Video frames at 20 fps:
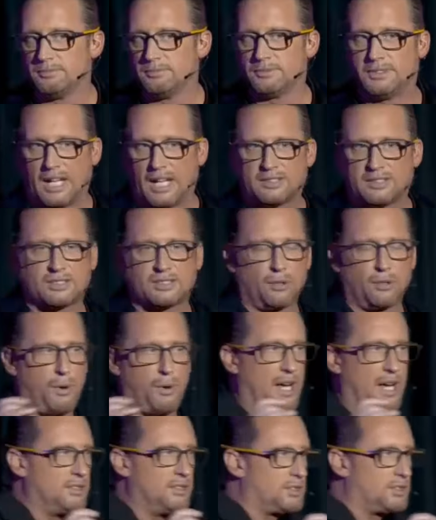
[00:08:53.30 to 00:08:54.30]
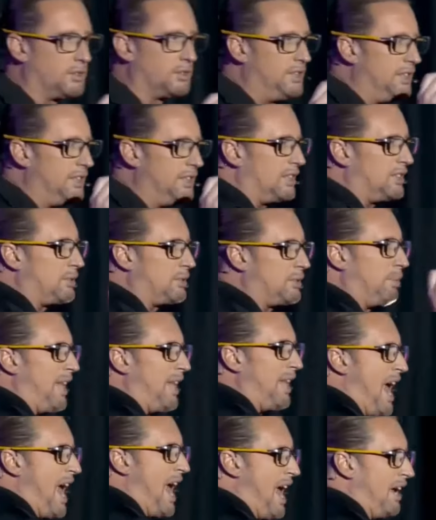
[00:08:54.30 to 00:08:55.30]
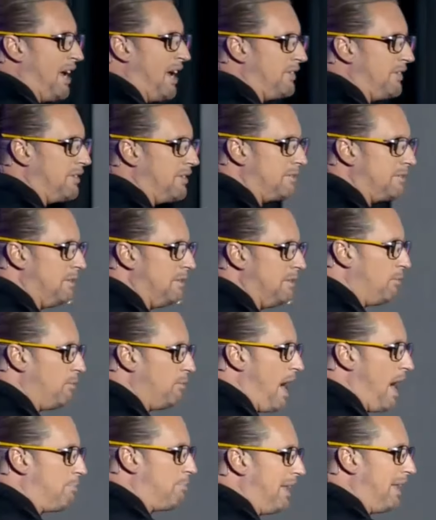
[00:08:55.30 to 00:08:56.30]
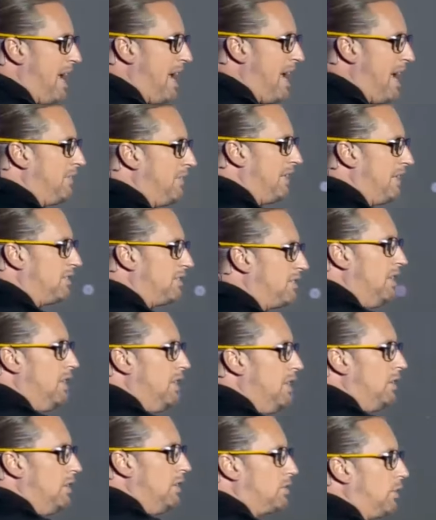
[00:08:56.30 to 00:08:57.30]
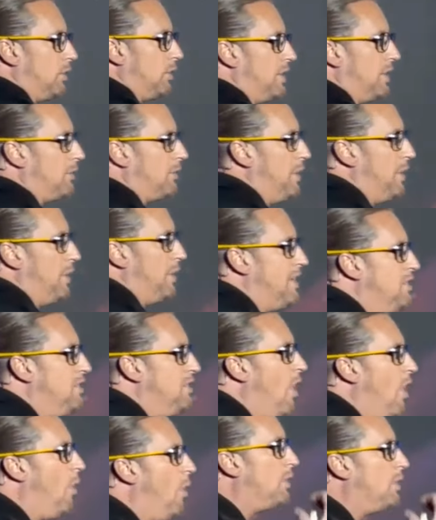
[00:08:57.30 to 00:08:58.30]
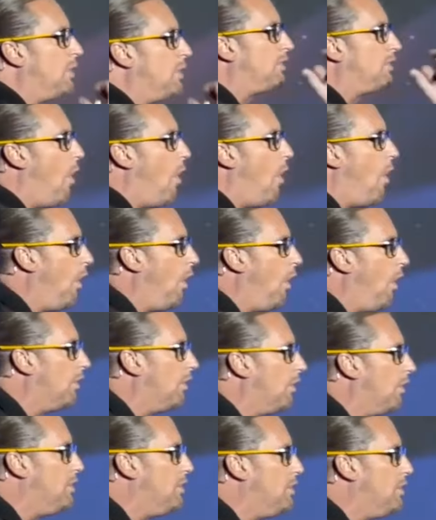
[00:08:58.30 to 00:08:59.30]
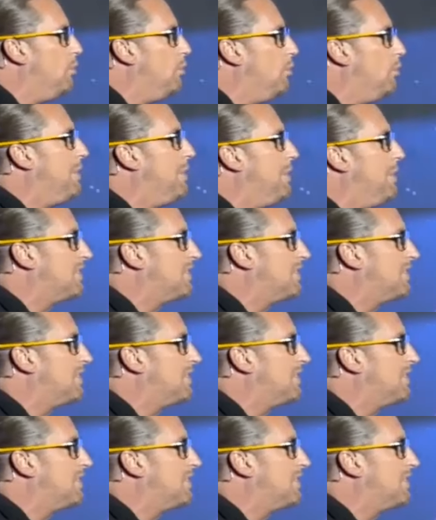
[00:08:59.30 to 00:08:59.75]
That's the way. So this is planned. We have planned this so that we know that all of you will be